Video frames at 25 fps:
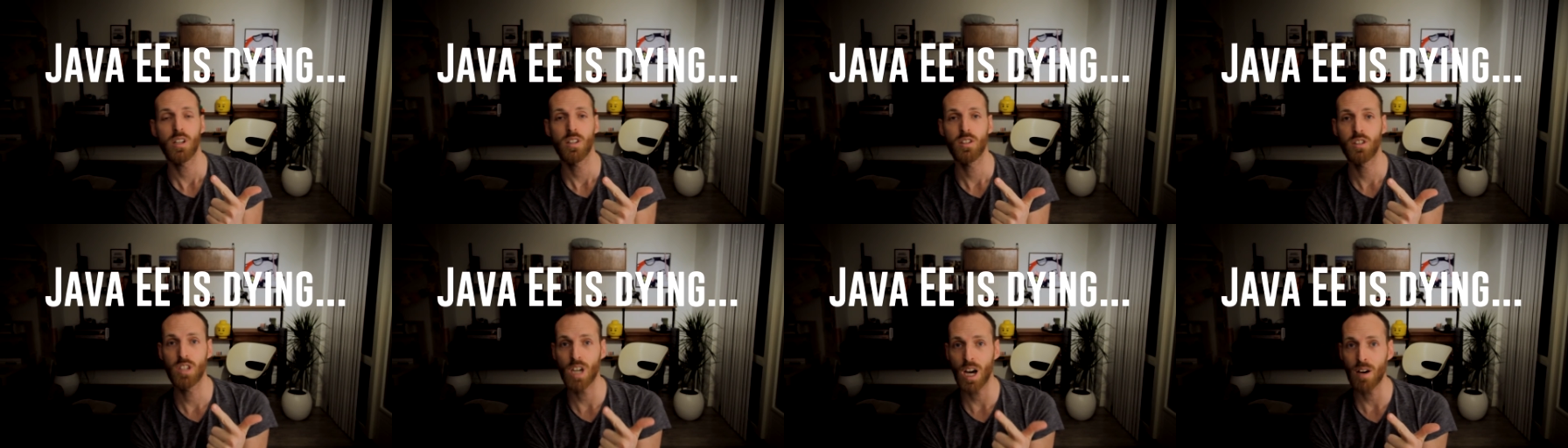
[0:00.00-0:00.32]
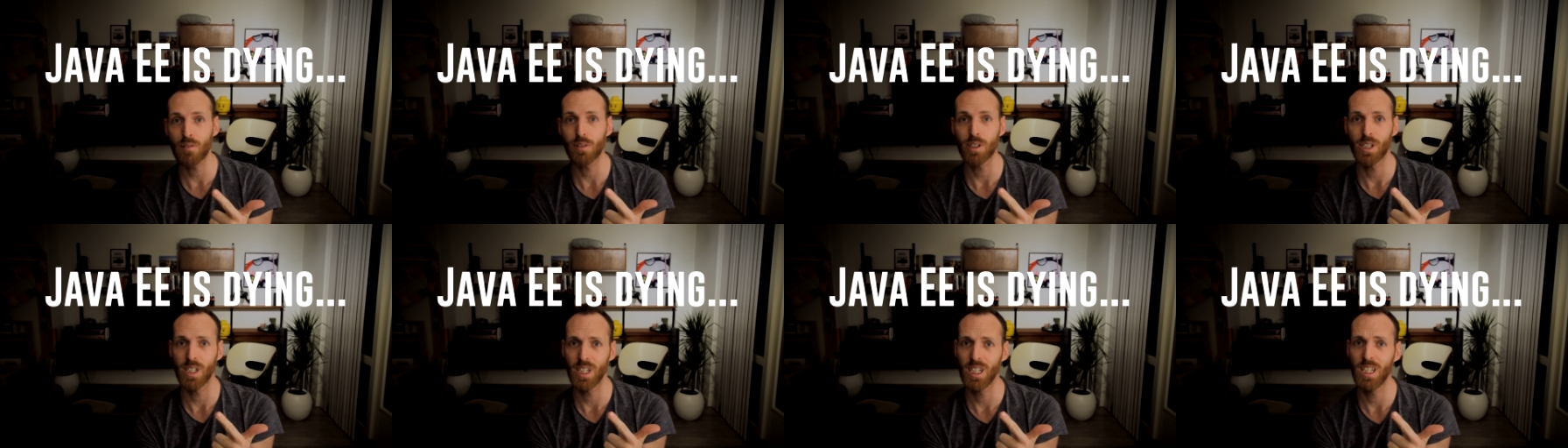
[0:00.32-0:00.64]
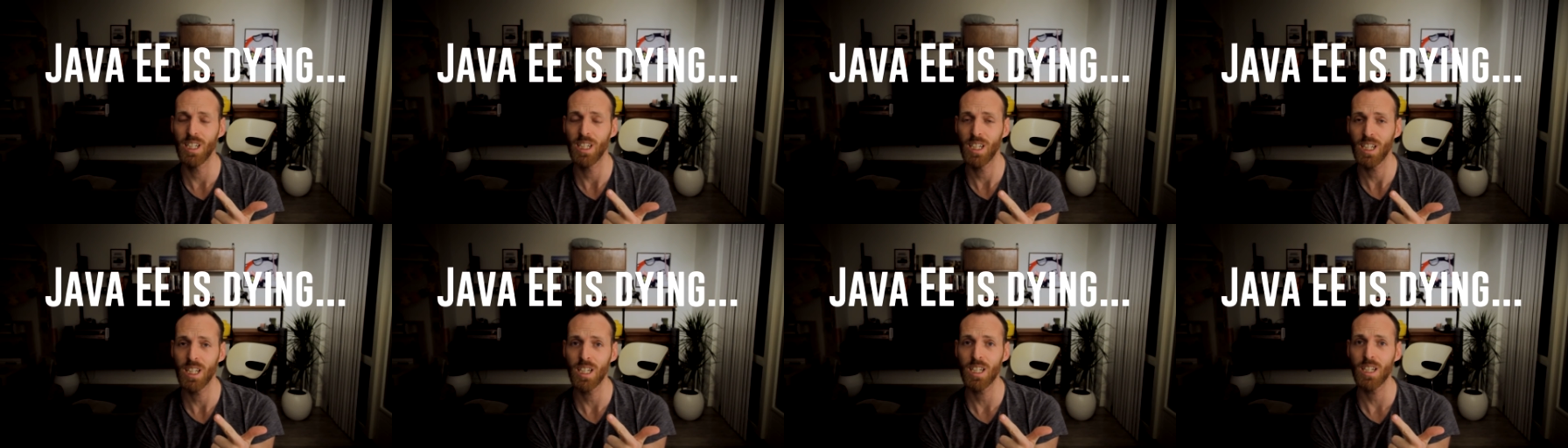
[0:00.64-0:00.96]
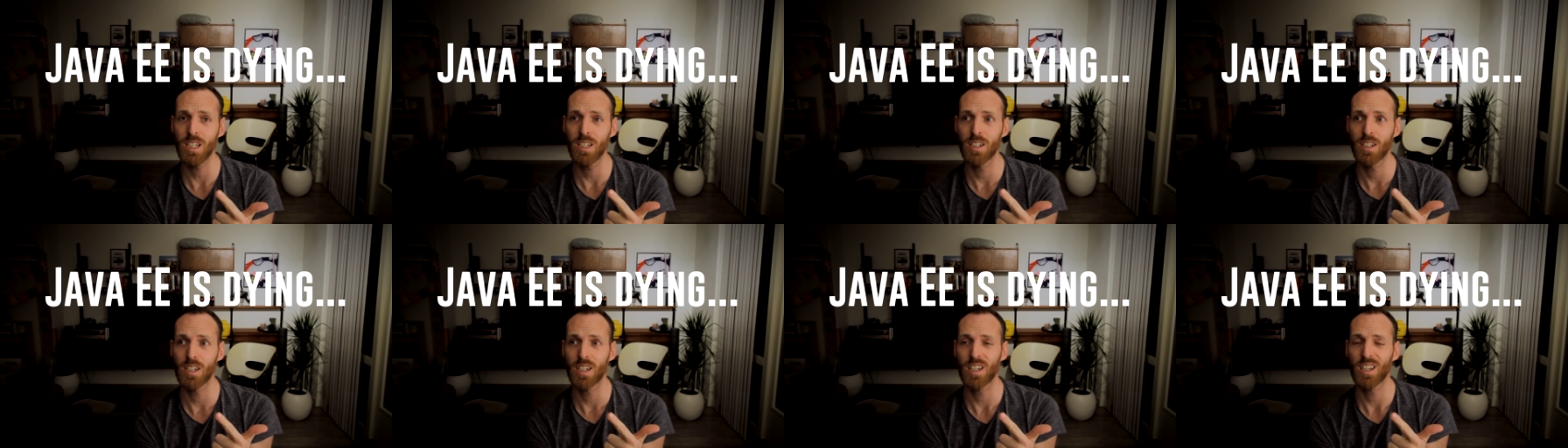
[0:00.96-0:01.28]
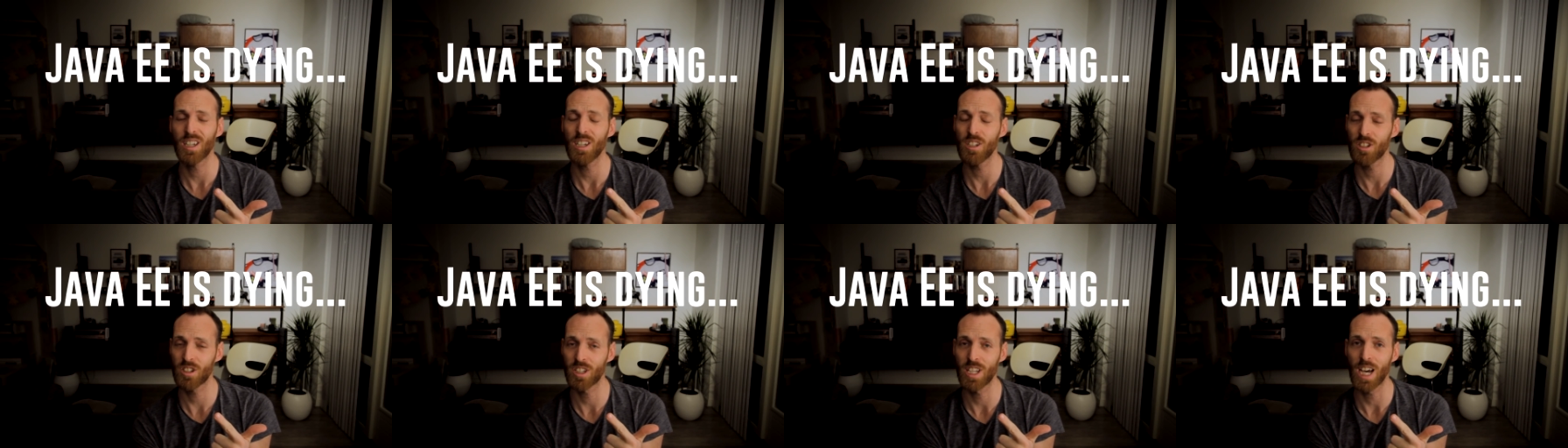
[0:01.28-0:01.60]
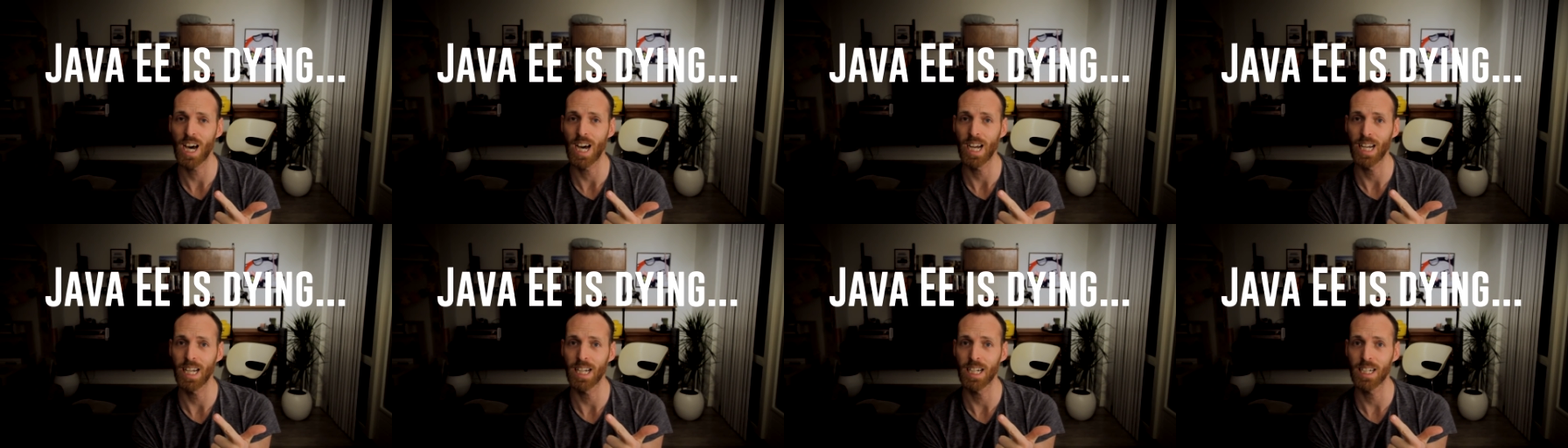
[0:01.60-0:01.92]
Java EE is
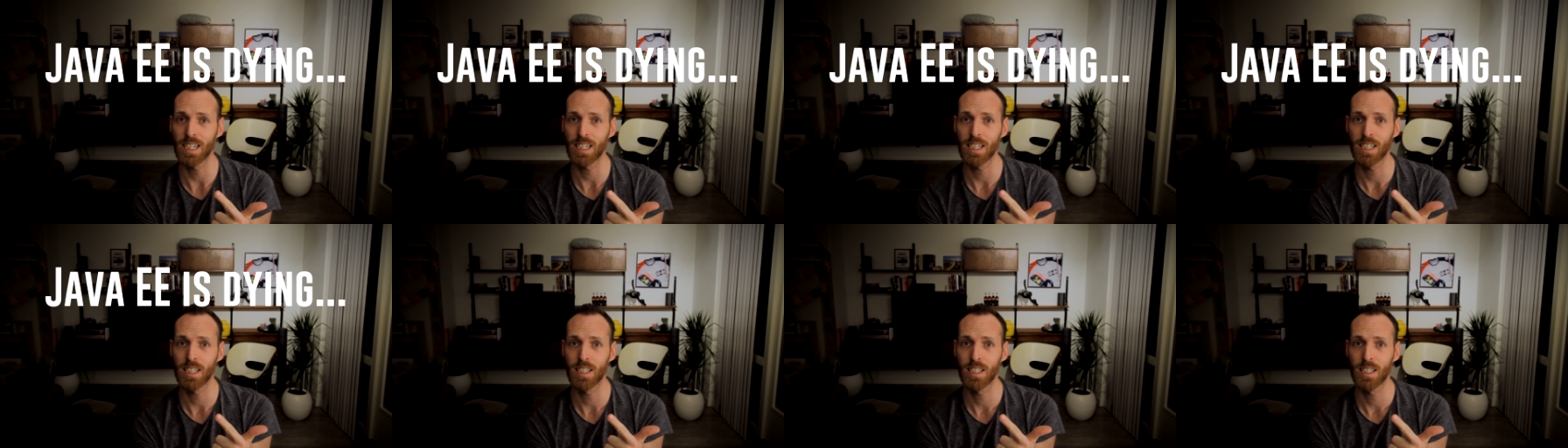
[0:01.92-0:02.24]
dying,